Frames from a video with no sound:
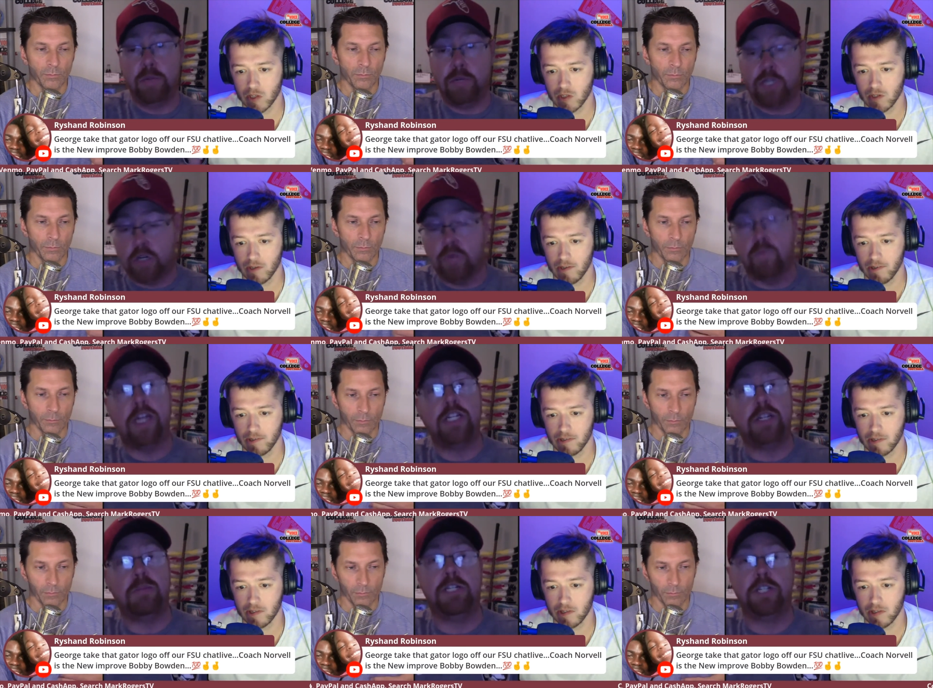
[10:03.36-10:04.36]
Speaker 1: we, we
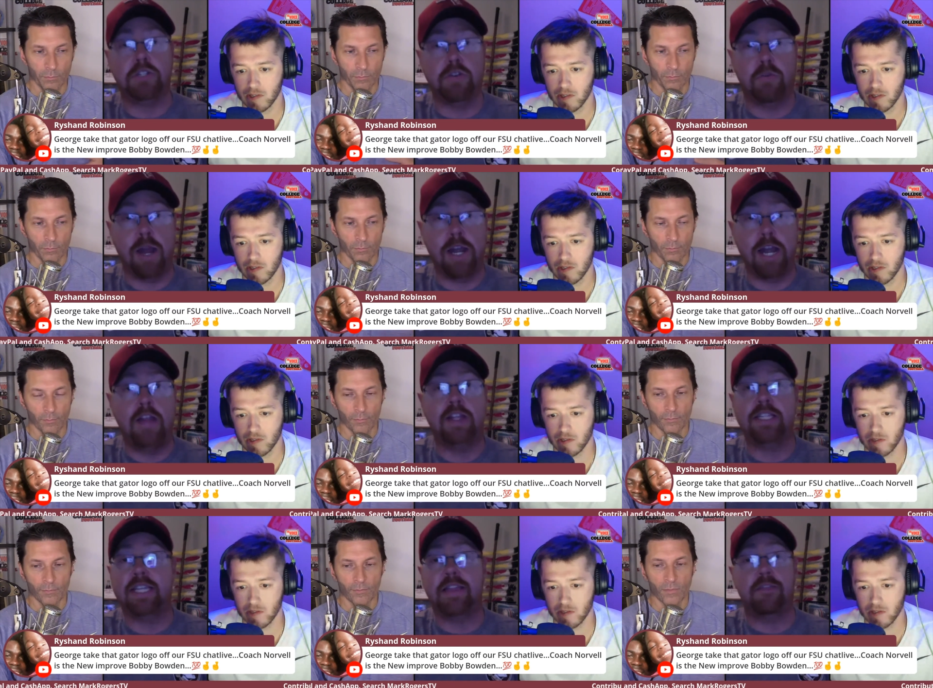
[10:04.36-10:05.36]
shouldn't read too much into it right
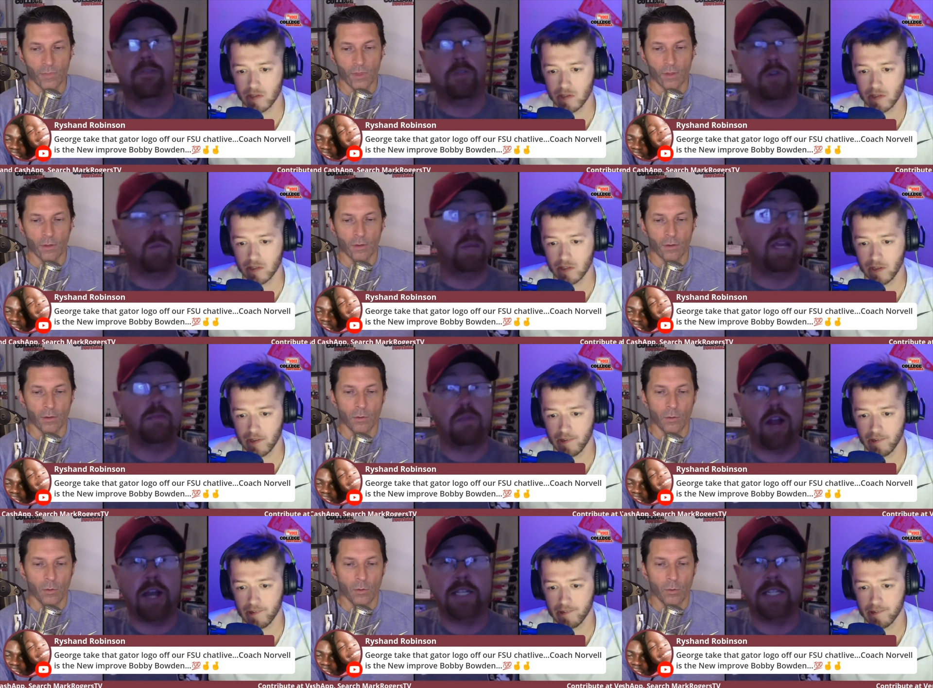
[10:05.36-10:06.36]
now. Let's get the first
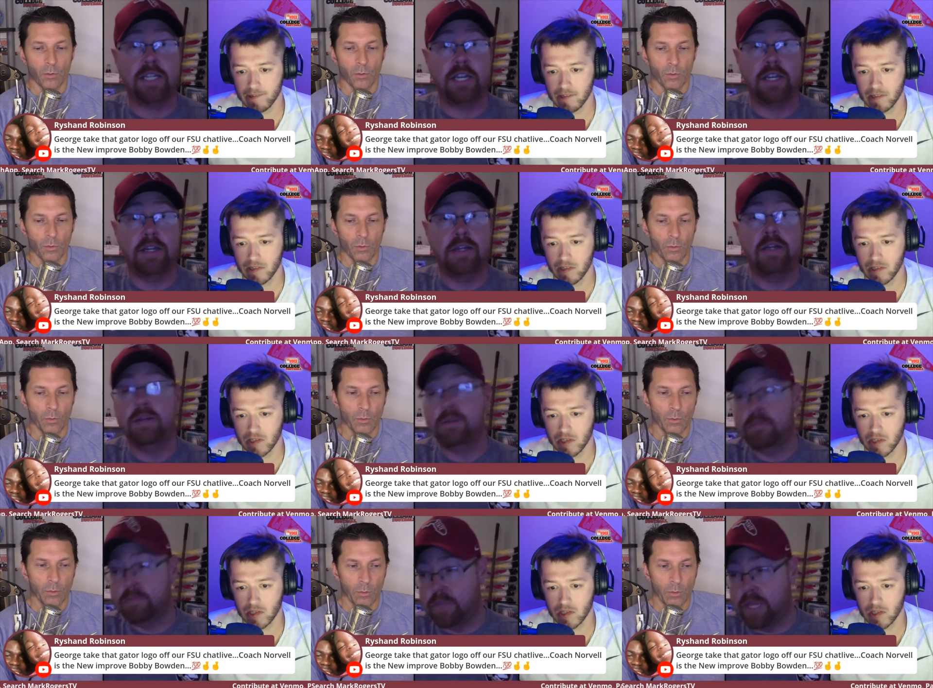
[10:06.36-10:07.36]
week of practice in,
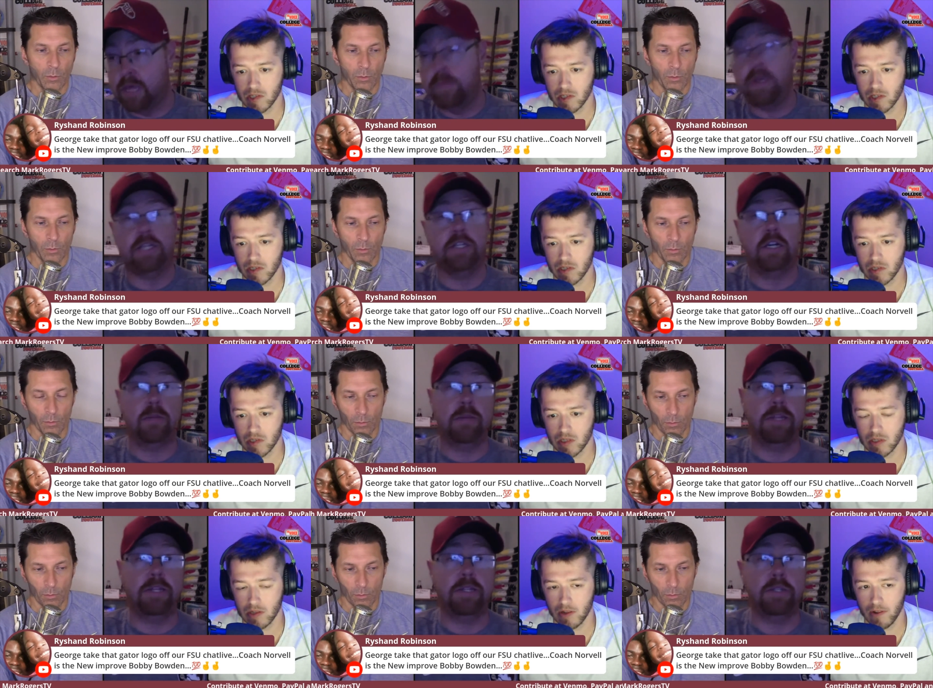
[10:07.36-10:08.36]
then we can
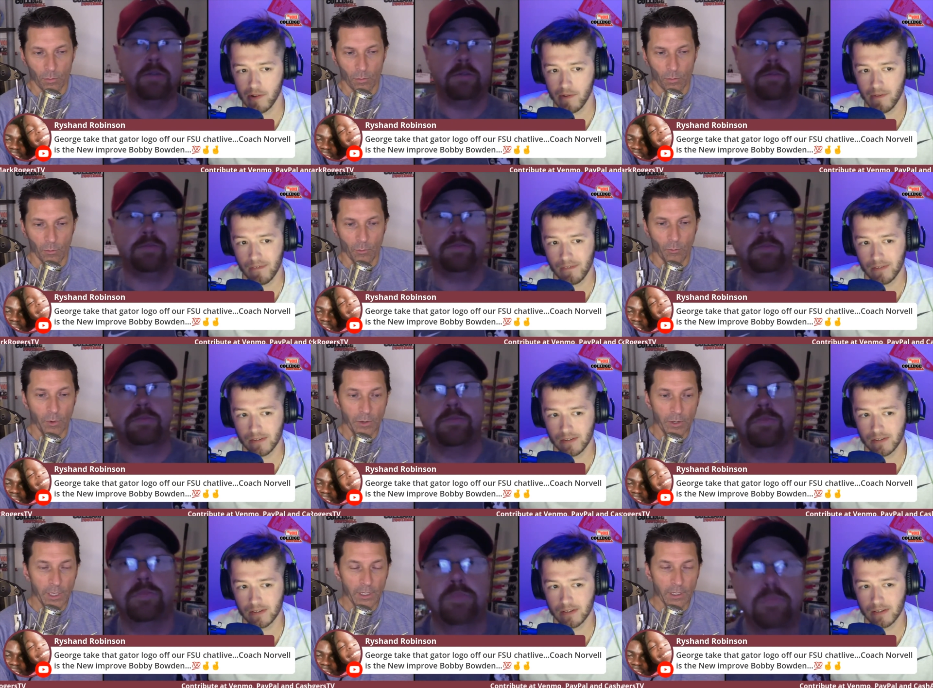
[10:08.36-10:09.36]
talk about this.
Speaker 2: We're
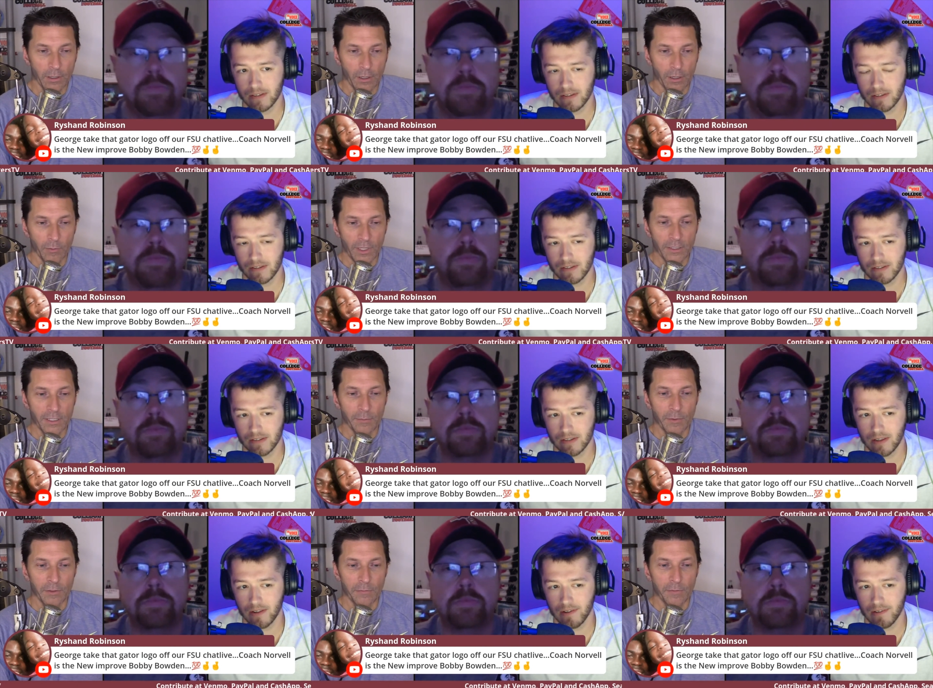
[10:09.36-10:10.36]
not going to know when they
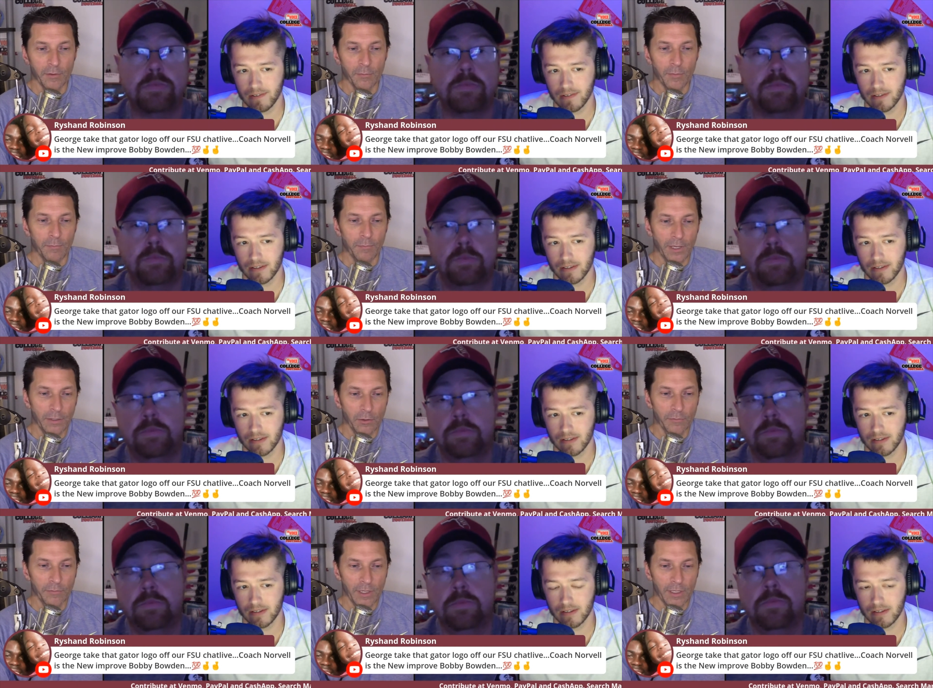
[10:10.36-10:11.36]
step on the field, but Mike
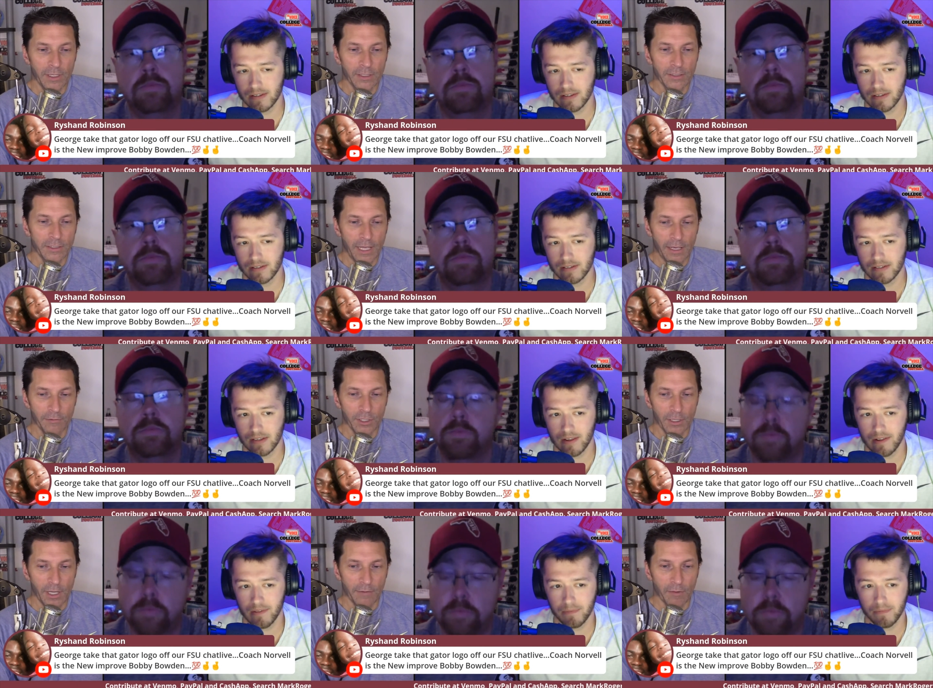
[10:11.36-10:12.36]
Norvell and his staff
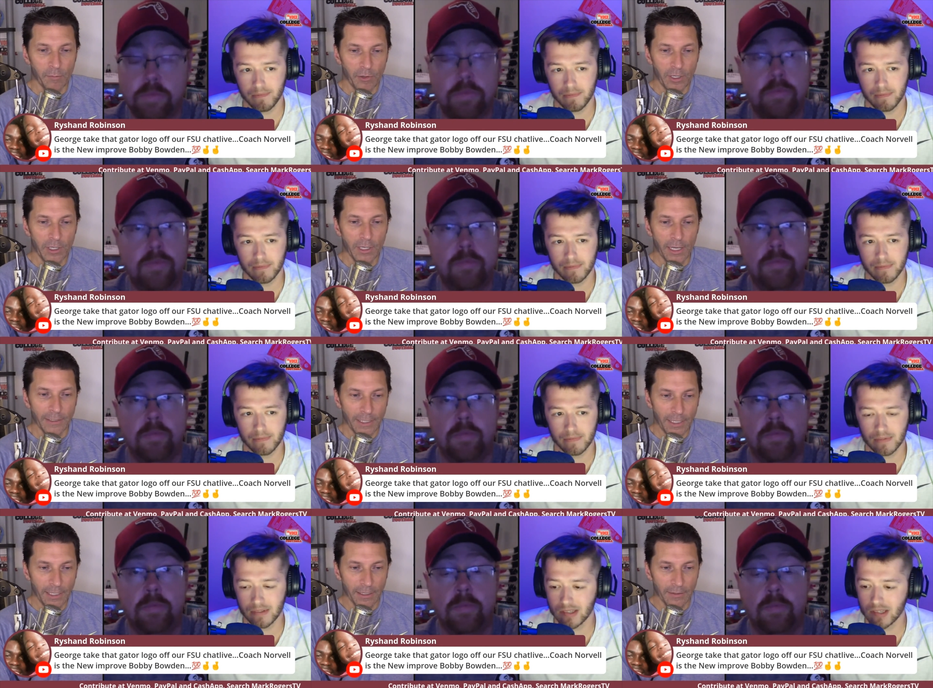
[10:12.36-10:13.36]
should have a pretty good
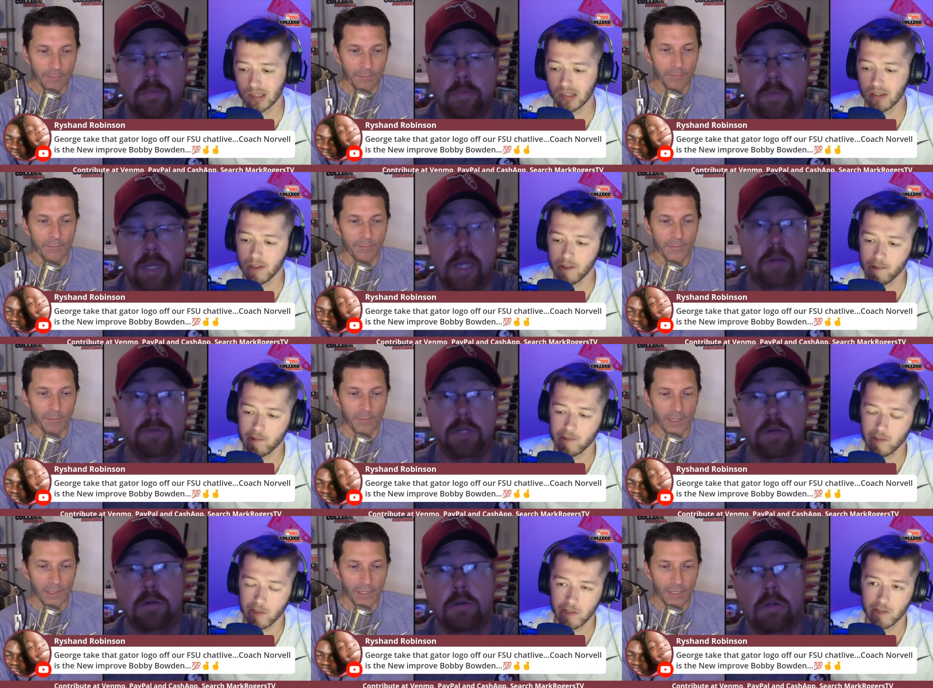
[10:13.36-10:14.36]
idea
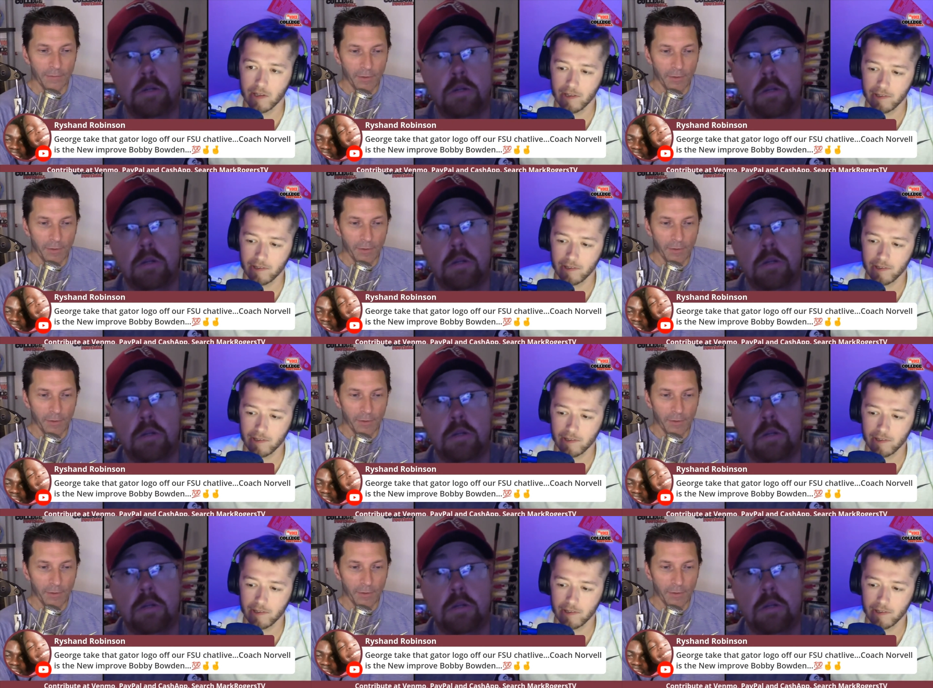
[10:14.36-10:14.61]
by the end of